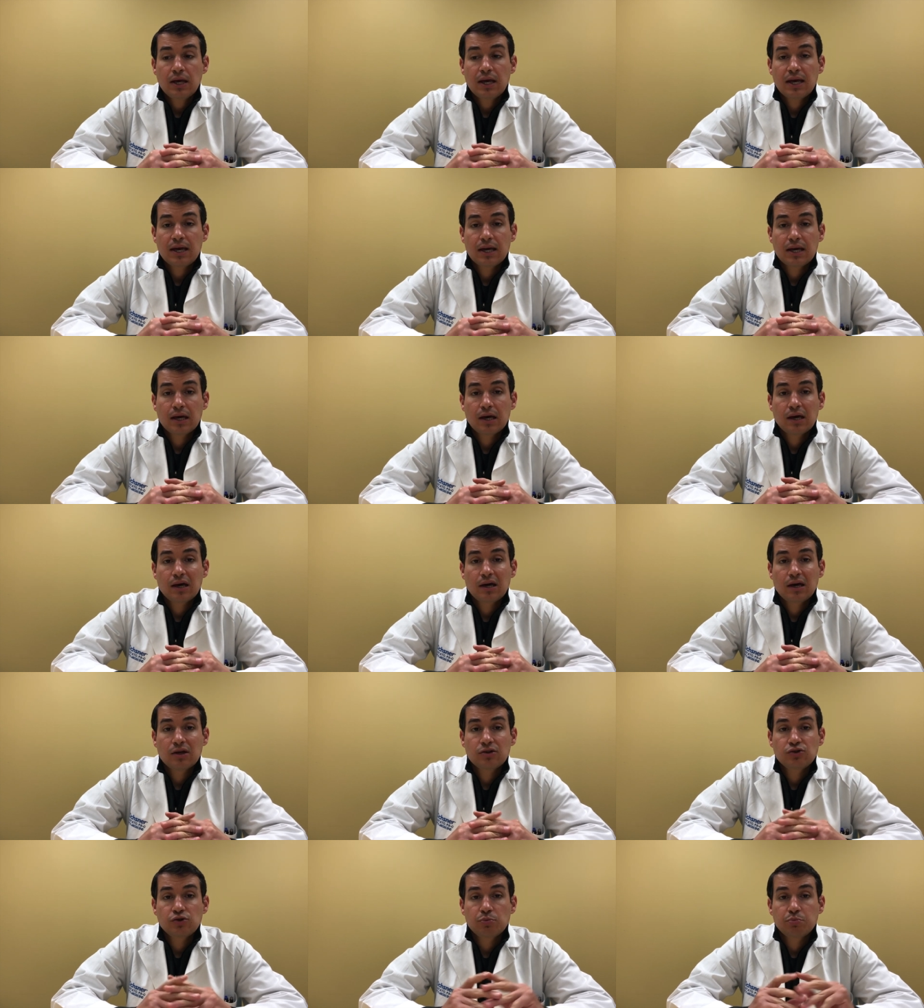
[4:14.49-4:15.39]

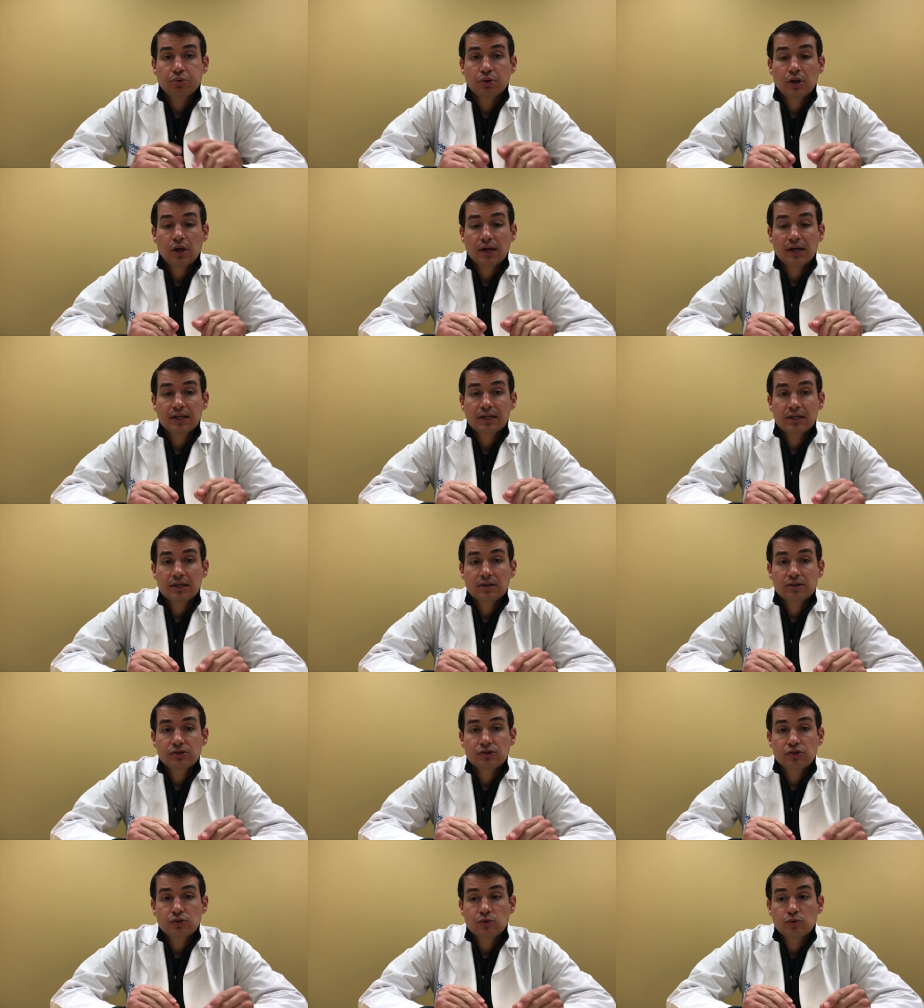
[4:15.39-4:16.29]
and you plug
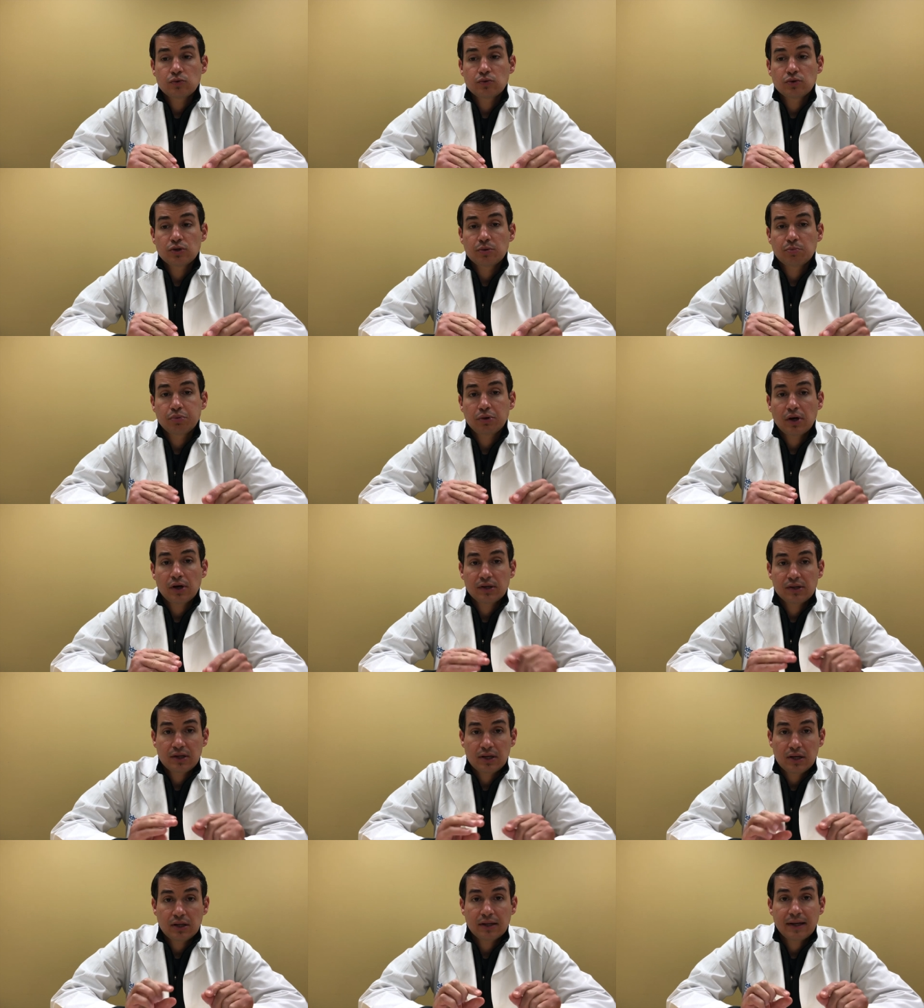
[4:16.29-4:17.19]

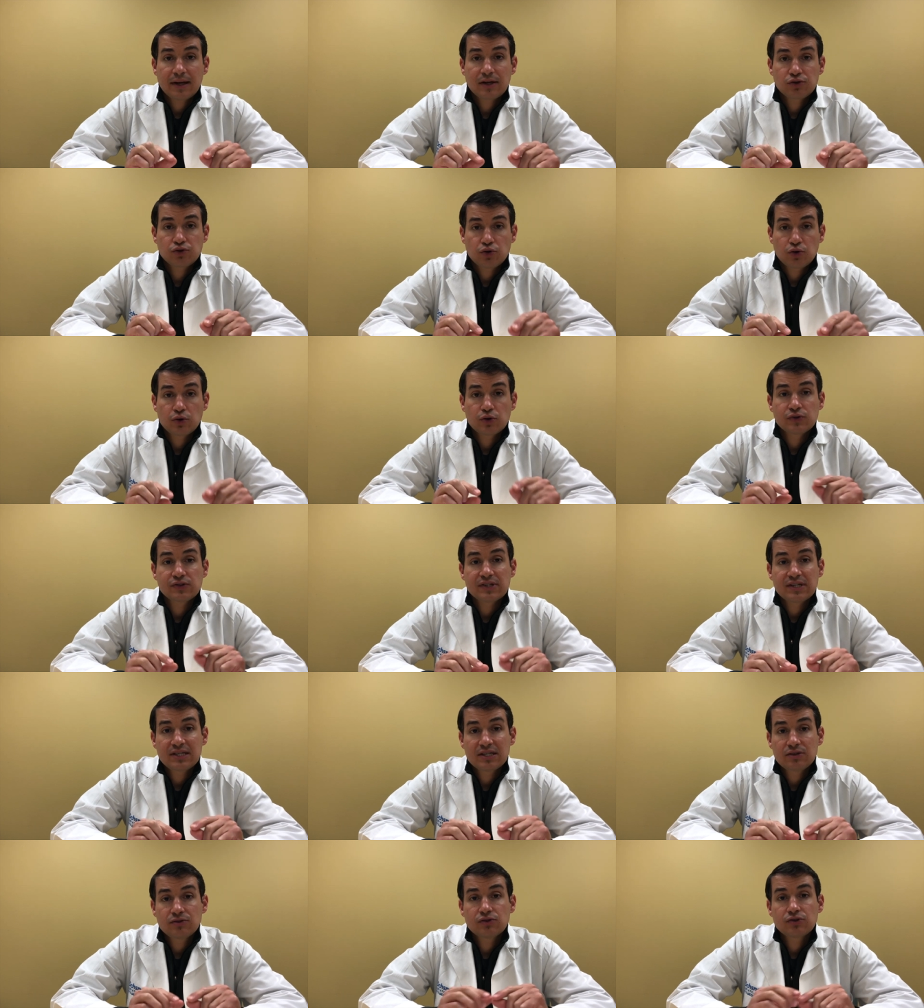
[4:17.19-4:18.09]
the electrodes
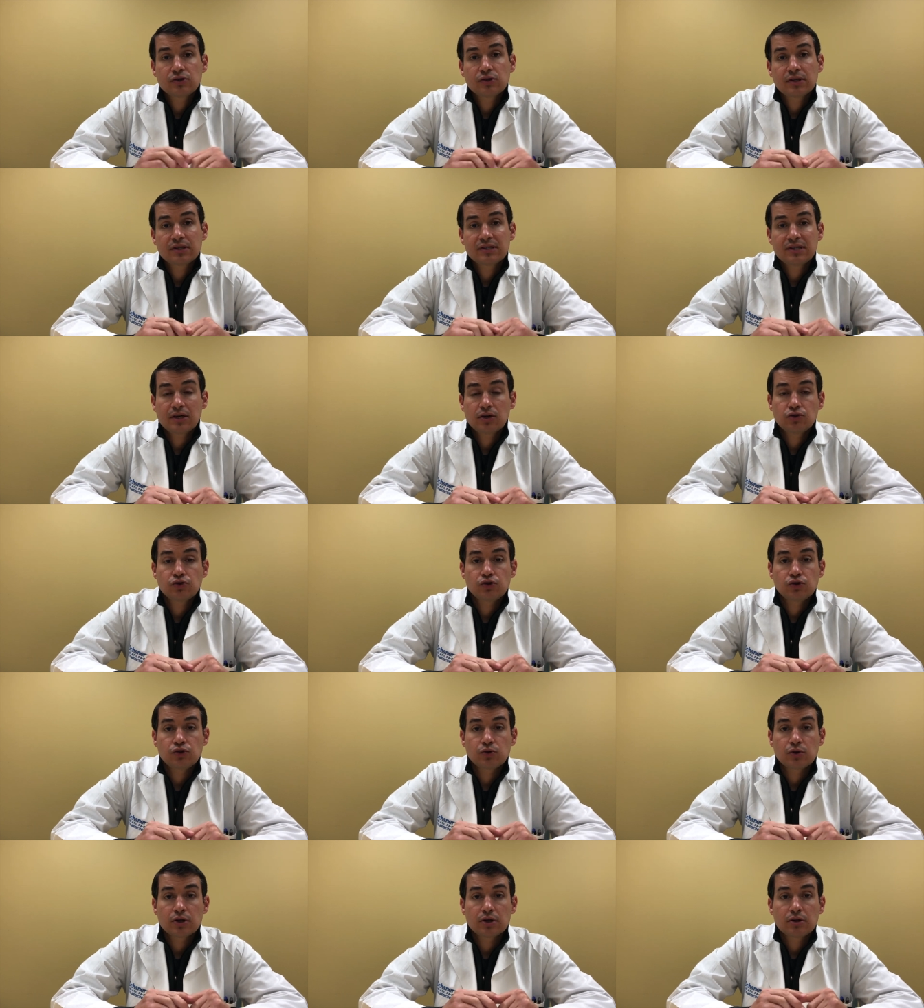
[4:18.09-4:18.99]
into the TENS
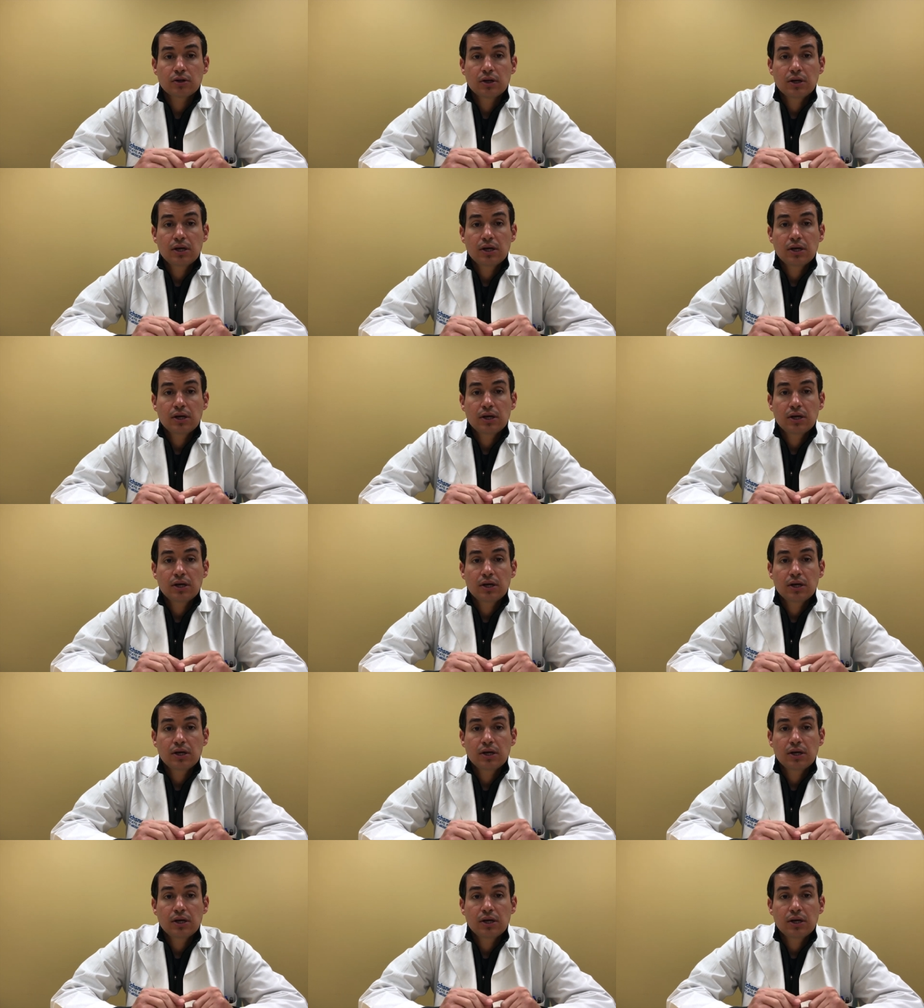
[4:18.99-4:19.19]
unit,